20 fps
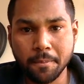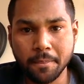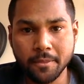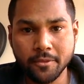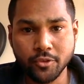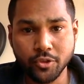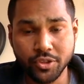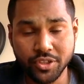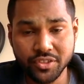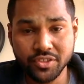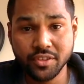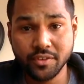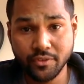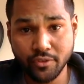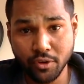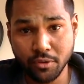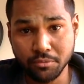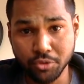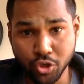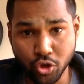So this is
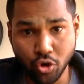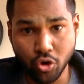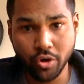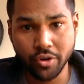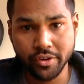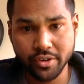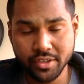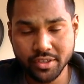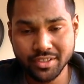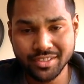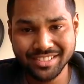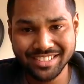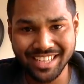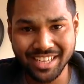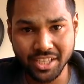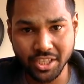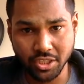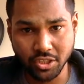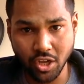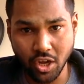from your
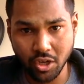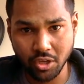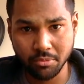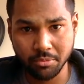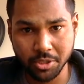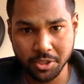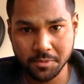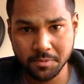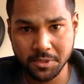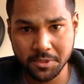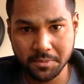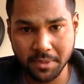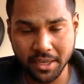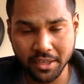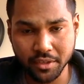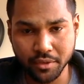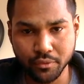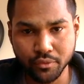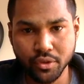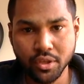sending documents
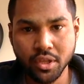perspective.